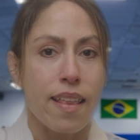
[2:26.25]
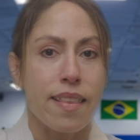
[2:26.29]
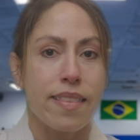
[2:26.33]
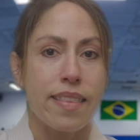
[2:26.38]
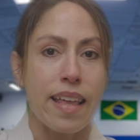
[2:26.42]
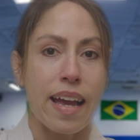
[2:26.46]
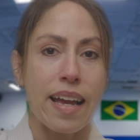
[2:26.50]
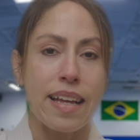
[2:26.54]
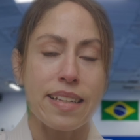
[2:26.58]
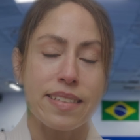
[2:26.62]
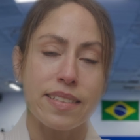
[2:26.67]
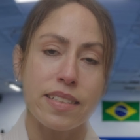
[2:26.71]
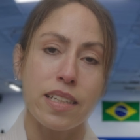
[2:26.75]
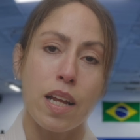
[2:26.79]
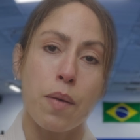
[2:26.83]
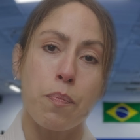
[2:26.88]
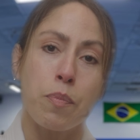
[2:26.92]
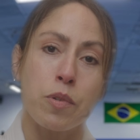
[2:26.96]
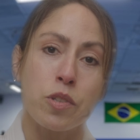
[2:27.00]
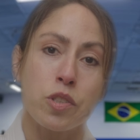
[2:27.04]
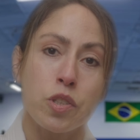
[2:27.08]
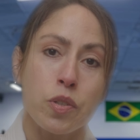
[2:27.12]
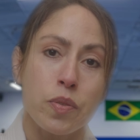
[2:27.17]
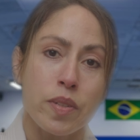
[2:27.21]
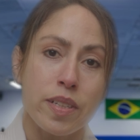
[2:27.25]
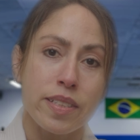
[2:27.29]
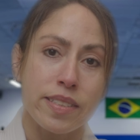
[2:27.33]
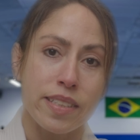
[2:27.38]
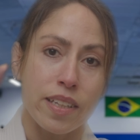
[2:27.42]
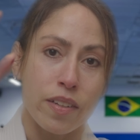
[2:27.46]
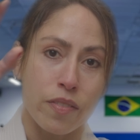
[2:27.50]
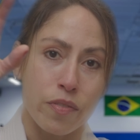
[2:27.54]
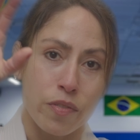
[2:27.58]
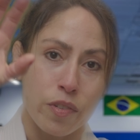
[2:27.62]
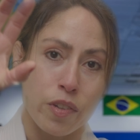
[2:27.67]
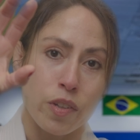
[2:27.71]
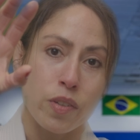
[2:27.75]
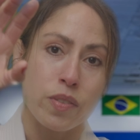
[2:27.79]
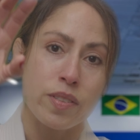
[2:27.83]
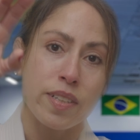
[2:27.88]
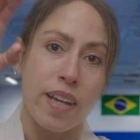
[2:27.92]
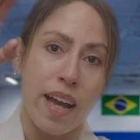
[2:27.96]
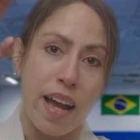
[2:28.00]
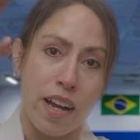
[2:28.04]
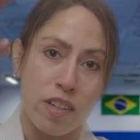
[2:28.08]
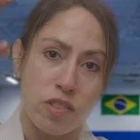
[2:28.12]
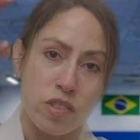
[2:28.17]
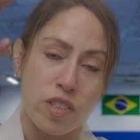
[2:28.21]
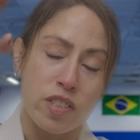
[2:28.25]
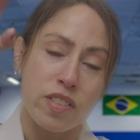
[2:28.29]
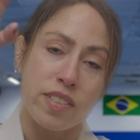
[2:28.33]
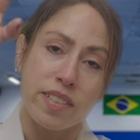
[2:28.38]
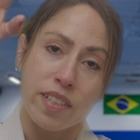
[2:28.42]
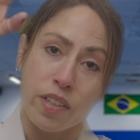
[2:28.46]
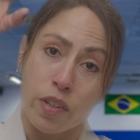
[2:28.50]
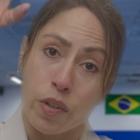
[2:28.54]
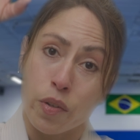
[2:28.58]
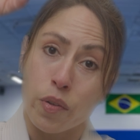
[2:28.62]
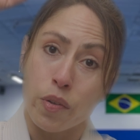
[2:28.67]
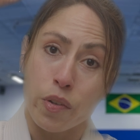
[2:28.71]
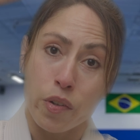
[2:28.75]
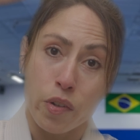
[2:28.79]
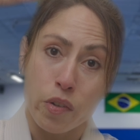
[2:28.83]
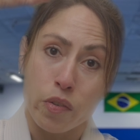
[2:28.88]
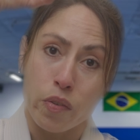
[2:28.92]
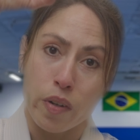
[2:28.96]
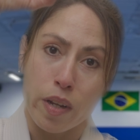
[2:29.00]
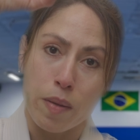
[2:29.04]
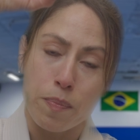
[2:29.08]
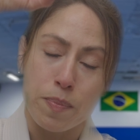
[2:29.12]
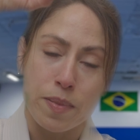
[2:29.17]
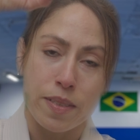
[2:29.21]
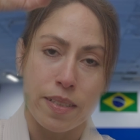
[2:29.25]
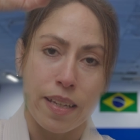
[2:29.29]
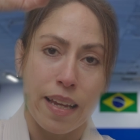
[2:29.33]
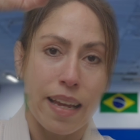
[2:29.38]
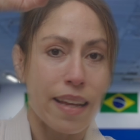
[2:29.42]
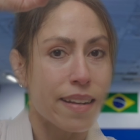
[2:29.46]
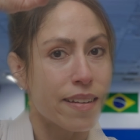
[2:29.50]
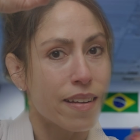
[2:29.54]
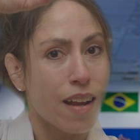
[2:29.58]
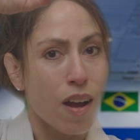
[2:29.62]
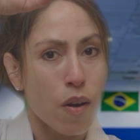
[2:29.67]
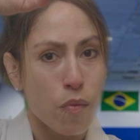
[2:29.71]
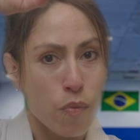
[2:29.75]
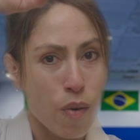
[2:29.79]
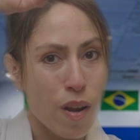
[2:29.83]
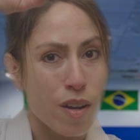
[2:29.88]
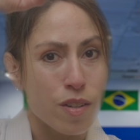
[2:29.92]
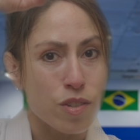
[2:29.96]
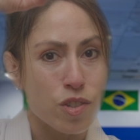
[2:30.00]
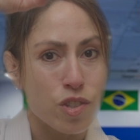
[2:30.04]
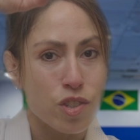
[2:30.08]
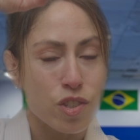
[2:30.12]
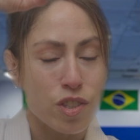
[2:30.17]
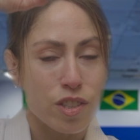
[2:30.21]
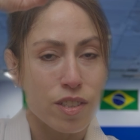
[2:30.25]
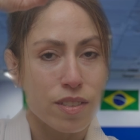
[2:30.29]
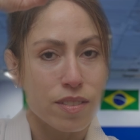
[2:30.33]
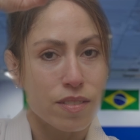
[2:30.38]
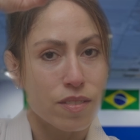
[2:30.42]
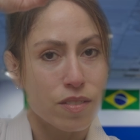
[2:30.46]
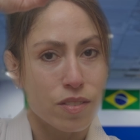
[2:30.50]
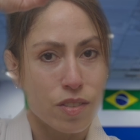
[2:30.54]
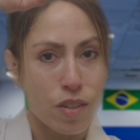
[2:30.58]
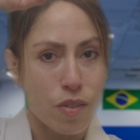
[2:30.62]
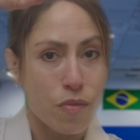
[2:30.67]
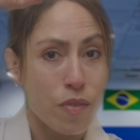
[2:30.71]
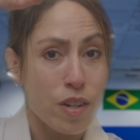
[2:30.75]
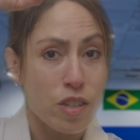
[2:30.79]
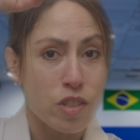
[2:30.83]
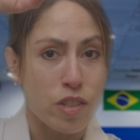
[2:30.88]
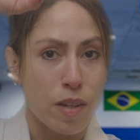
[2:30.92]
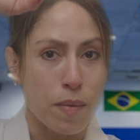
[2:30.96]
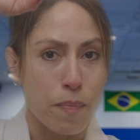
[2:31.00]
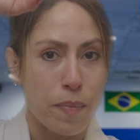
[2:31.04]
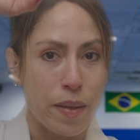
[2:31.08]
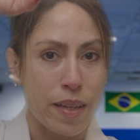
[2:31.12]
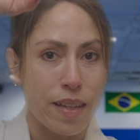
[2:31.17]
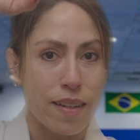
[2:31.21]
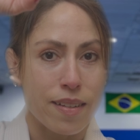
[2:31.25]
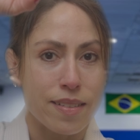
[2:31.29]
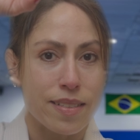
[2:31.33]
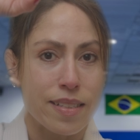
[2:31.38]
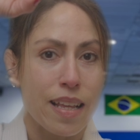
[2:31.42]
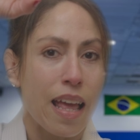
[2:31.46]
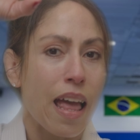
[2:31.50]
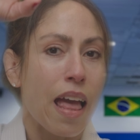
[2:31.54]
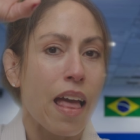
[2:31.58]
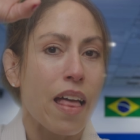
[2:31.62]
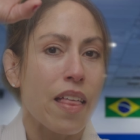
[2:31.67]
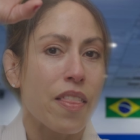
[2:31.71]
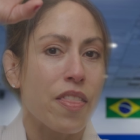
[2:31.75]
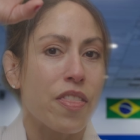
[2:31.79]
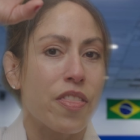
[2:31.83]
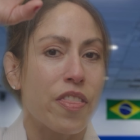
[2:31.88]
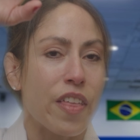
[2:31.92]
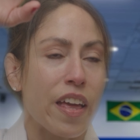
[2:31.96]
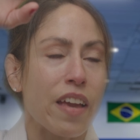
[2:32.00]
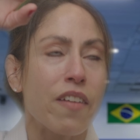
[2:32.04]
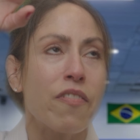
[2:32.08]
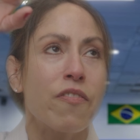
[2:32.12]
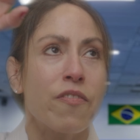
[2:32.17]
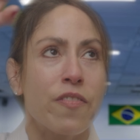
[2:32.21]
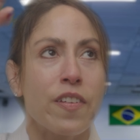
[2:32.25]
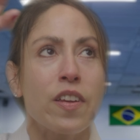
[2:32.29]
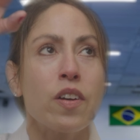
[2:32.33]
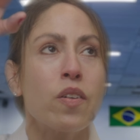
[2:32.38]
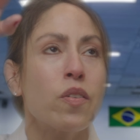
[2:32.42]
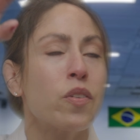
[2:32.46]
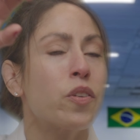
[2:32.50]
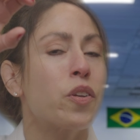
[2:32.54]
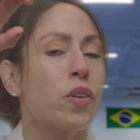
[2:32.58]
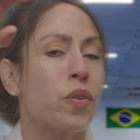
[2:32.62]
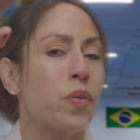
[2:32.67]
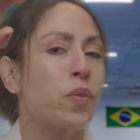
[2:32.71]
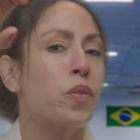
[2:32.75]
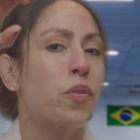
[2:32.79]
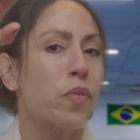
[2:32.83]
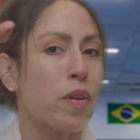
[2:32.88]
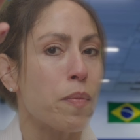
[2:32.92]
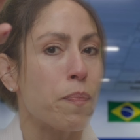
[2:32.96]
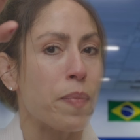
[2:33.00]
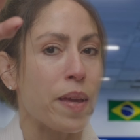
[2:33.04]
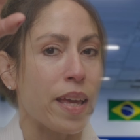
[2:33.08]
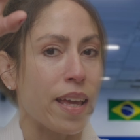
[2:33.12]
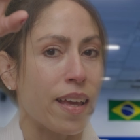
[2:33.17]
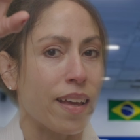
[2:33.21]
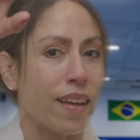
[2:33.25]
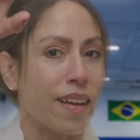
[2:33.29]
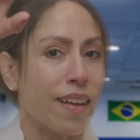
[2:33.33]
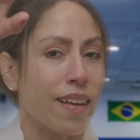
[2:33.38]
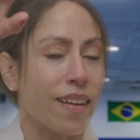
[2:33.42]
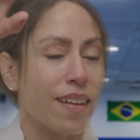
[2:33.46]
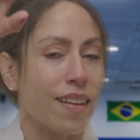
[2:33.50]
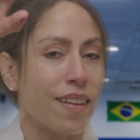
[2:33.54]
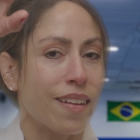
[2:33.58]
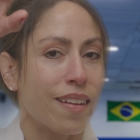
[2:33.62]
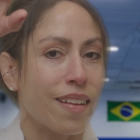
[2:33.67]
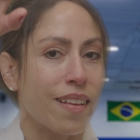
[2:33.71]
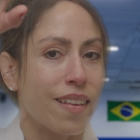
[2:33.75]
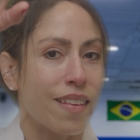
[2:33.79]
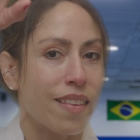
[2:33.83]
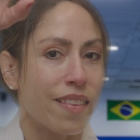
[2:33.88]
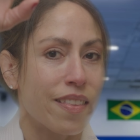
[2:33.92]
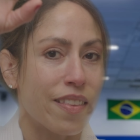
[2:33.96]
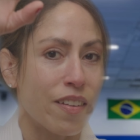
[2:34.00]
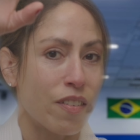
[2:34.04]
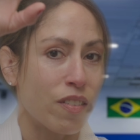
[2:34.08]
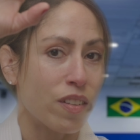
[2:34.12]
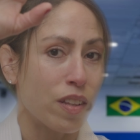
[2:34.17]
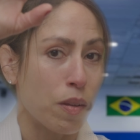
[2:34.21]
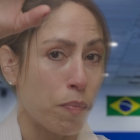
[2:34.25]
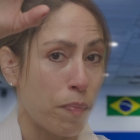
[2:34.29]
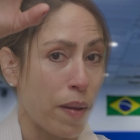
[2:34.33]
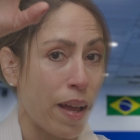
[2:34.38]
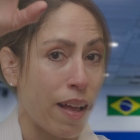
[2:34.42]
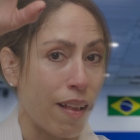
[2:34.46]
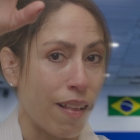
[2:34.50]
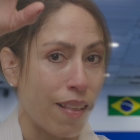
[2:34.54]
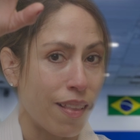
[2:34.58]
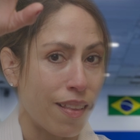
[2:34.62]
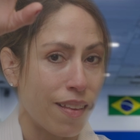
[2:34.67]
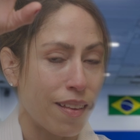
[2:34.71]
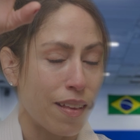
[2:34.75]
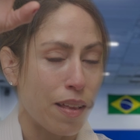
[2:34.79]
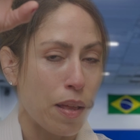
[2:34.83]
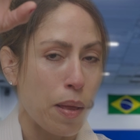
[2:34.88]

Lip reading: that it's an opportunity for you to actually secure your grips and not rush. Don't rush it because they feel you gripping their lapel,